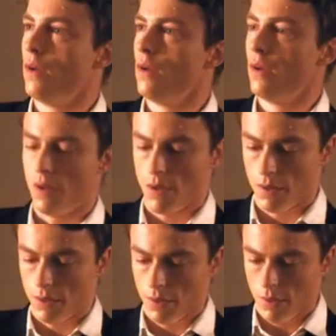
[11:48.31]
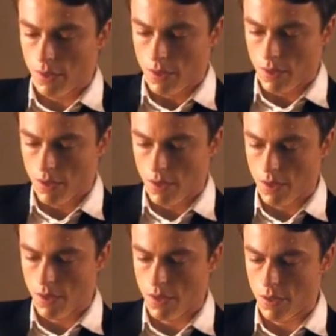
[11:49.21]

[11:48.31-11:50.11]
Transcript: No one is speaking in this clip.